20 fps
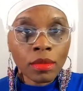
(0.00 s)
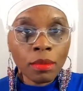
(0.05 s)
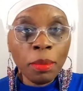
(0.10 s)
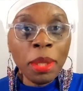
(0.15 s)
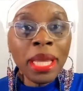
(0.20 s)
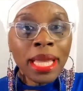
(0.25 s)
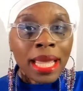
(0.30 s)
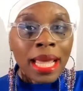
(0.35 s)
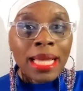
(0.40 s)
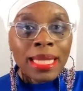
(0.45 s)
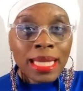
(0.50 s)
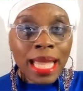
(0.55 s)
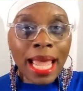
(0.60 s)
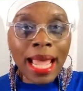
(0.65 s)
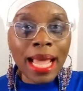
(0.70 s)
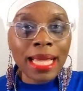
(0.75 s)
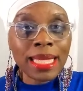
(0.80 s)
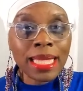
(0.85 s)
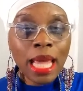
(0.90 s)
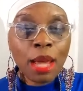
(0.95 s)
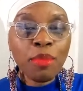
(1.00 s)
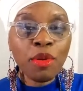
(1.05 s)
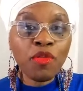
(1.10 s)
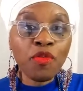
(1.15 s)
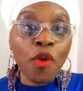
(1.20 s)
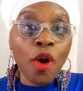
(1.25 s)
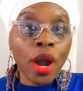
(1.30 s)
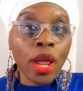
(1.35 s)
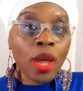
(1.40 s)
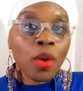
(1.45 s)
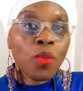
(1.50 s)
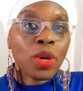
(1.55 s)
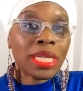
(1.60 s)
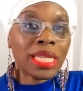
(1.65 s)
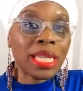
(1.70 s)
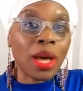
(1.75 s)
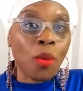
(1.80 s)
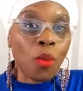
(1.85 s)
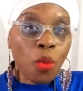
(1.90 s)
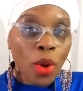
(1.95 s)
Because like I said before, it was
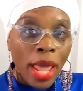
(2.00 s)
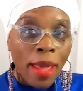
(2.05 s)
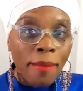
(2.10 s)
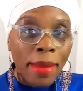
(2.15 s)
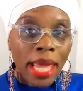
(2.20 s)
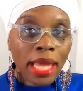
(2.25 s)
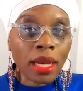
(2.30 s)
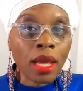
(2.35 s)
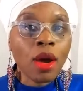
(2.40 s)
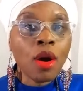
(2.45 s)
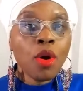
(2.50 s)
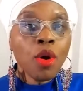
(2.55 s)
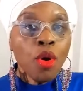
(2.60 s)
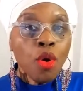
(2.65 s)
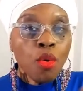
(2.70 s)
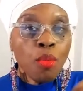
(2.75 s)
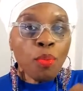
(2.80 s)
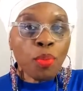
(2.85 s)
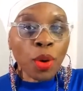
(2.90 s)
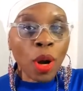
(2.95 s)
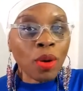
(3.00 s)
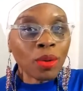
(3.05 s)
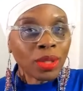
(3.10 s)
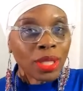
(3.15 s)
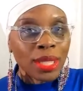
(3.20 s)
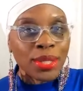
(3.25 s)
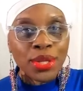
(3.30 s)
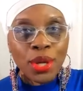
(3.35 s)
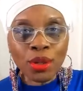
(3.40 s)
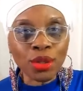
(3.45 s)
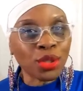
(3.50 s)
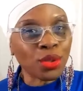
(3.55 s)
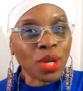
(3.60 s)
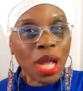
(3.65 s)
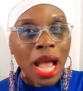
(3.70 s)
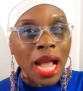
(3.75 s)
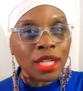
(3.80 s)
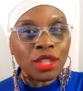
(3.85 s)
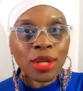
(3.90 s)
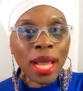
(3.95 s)
the women who broke the social
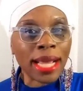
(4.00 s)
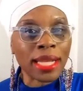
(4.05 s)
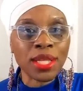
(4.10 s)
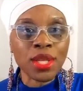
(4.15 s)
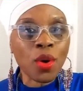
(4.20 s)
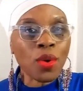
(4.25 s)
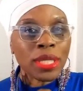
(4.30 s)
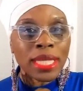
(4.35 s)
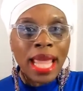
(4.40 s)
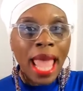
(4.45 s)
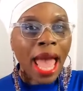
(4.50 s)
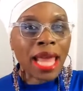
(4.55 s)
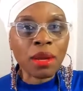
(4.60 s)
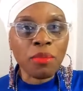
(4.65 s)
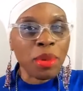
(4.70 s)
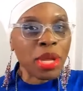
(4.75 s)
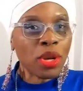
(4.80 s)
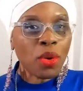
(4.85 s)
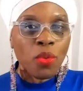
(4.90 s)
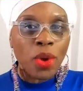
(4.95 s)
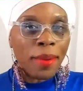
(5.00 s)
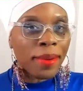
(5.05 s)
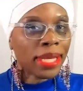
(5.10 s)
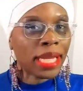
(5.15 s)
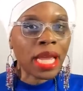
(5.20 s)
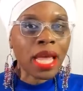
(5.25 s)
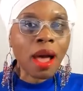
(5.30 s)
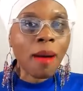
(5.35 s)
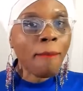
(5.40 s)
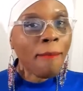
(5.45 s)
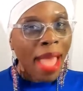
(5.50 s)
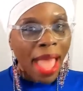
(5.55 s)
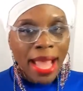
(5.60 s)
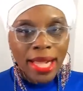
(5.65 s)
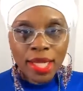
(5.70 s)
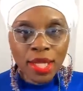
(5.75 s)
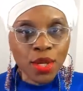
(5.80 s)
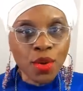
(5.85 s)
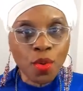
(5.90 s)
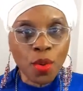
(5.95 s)
contract. So it's got to be the women that come
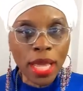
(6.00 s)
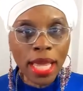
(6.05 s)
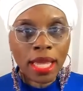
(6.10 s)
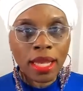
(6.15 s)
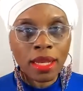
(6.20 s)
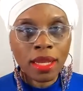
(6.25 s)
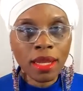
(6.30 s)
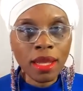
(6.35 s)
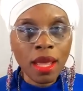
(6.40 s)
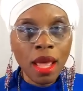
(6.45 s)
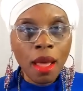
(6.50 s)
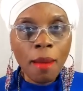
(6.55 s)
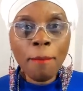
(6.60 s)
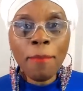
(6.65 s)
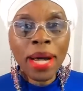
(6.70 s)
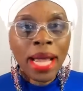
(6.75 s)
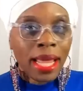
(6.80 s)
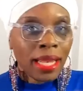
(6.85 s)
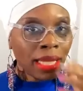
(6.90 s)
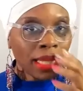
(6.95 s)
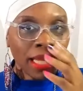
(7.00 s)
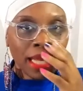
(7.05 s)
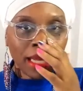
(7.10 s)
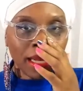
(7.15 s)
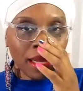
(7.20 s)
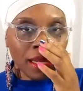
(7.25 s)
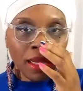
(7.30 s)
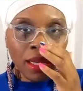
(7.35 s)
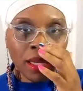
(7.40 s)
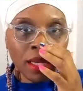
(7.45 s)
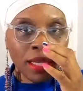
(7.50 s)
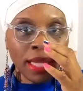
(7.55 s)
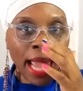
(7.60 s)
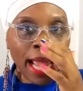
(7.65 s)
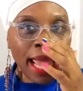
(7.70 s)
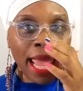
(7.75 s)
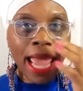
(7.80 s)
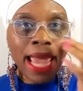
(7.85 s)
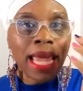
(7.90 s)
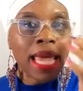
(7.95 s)
back to it. But they
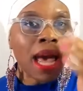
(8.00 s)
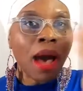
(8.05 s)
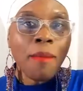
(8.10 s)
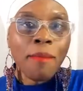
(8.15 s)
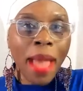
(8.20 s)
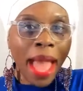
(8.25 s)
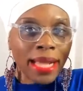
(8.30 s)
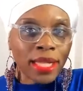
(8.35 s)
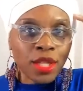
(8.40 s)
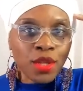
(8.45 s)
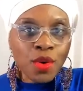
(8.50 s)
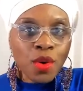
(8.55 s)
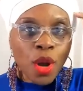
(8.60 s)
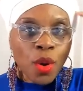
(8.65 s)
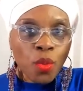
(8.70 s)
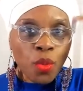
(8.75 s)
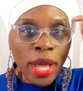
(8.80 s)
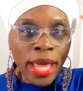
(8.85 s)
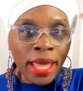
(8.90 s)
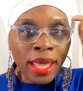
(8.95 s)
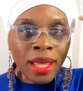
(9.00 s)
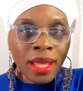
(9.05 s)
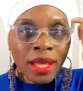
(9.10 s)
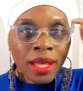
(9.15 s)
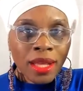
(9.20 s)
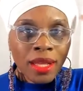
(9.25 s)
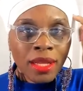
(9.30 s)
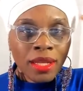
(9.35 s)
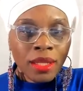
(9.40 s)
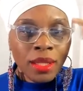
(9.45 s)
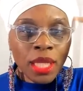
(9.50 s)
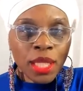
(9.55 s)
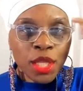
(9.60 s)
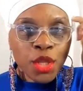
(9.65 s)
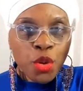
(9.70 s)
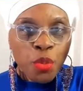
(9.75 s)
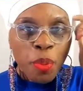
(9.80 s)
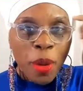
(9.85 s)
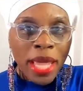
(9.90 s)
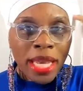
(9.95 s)
can't come back to it with the
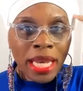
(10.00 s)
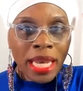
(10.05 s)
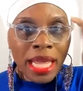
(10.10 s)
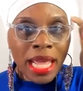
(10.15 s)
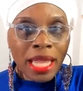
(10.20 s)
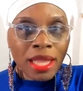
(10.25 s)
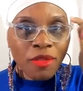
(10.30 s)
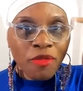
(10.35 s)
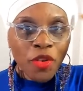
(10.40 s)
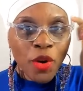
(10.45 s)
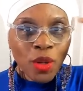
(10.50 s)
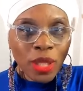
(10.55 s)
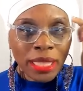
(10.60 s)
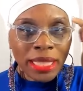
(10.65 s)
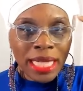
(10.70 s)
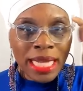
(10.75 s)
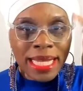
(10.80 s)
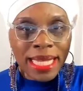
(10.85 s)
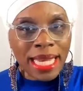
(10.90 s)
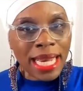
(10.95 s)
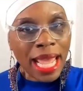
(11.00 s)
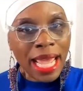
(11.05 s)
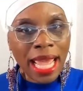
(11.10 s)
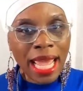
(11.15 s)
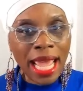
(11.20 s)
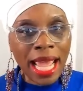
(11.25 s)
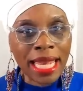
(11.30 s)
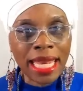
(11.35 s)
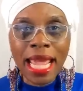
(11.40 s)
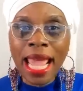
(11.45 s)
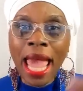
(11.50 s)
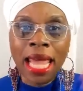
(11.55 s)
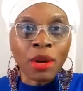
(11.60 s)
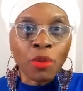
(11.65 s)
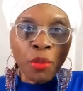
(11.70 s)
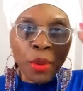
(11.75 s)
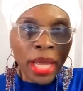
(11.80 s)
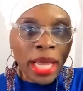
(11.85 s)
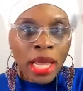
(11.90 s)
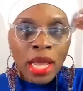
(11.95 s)
stupidity and the foolishness in their head. They got to
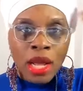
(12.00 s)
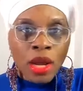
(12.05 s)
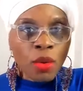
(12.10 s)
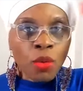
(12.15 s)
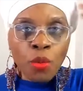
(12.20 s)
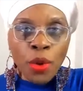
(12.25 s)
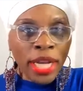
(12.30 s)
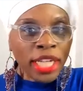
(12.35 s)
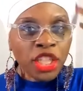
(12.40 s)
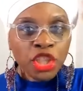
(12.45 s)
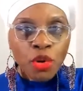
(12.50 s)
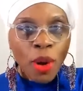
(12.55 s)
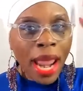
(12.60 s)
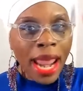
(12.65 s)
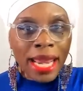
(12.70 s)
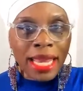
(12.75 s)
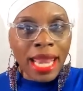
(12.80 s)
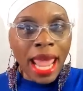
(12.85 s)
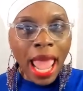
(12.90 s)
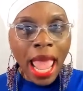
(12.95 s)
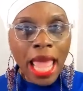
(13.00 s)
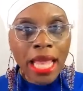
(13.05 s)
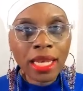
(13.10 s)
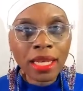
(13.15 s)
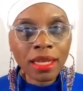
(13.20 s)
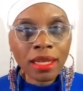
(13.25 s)
retrain that.